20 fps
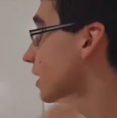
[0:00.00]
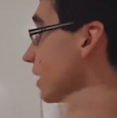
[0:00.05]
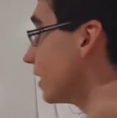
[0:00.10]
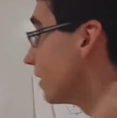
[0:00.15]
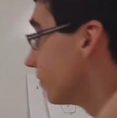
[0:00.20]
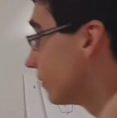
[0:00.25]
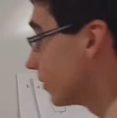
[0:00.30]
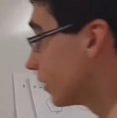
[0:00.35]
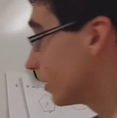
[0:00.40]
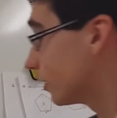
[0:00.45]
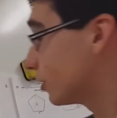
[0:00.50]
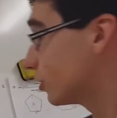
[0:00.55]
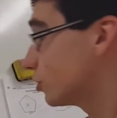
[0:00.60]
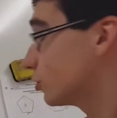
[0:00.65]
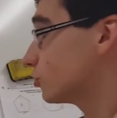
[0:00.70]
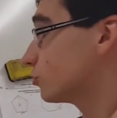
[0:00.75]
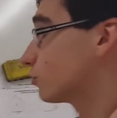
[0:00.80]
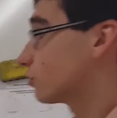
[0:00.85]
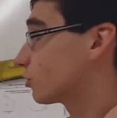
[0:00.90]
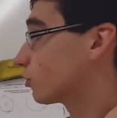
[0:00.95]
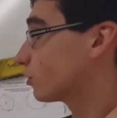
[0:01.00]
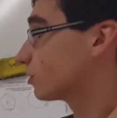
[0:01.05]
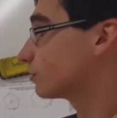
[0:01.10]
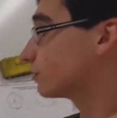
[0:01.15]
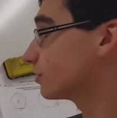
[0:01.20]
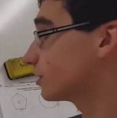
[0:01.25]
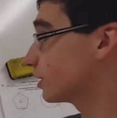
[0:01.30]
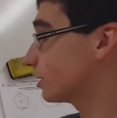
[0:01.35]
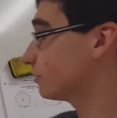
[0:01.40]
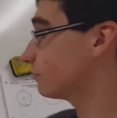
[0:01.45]
and then you are going
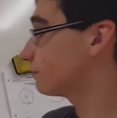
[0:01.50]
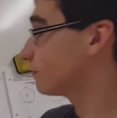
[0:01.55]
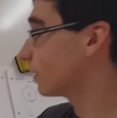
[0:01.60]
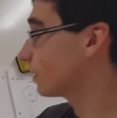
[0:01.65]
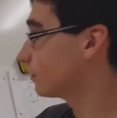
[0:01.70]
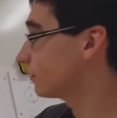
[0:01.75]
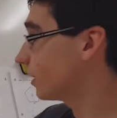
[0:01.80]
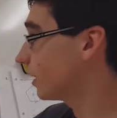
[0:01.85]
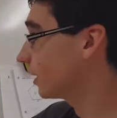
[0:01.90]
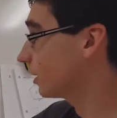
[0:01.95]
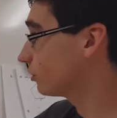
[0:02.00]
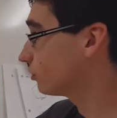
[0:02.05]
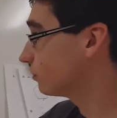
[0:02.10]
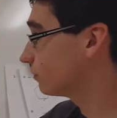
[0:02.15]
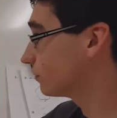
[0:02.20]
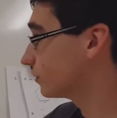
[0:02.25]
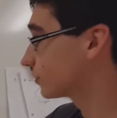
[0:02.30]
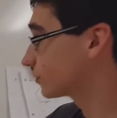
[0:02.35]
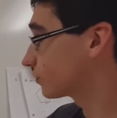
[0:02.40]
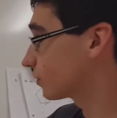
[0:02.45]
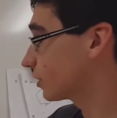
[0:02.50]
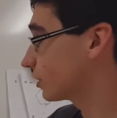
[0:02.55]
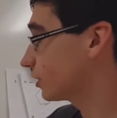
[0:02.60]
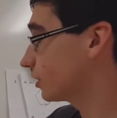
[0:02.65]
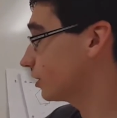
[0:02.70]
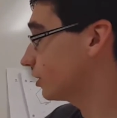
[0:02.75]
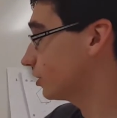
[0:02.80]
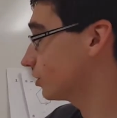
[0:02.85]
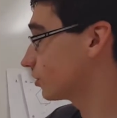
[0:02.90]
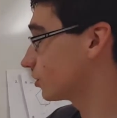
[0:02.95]
to need to find the angle of this right
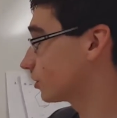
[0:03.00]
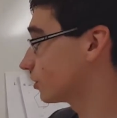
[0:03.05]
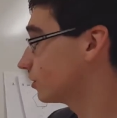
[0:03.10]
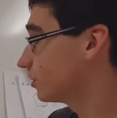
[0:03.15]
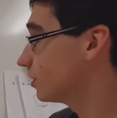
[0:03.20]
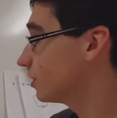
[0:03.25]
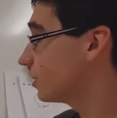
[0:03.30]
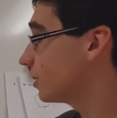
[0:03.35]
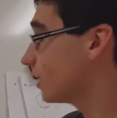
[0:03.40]
here.